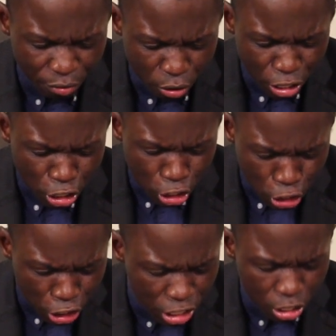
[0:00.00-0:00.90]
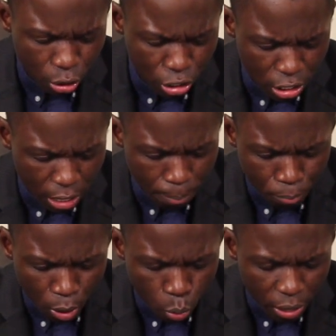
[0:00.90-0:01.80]
for in Jesus'
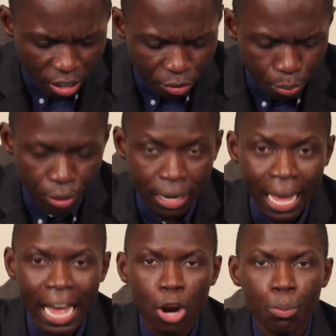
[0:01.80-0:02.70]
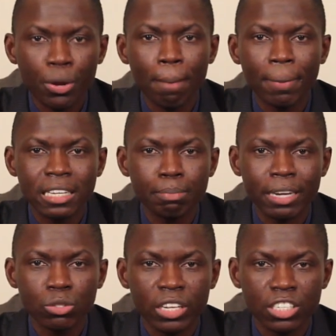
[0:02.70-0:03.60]
name we have prayed. I hope you are blessed
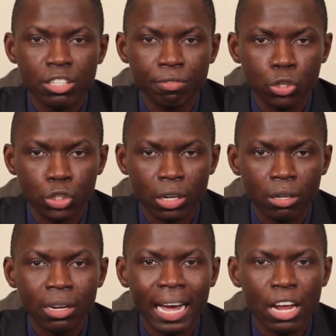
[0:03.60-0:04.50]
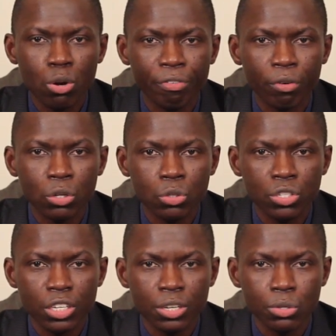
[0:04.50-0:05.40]
by today's devotional. I look forward to
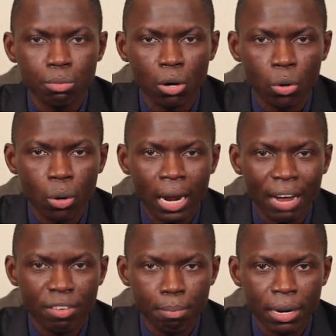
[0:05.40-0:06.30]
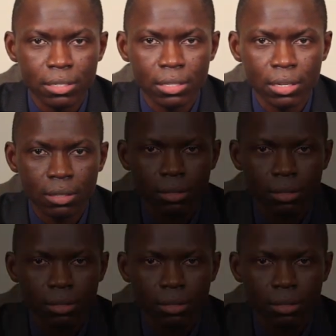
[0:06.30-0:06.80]
seeing you tomorrow. Have a blessed day.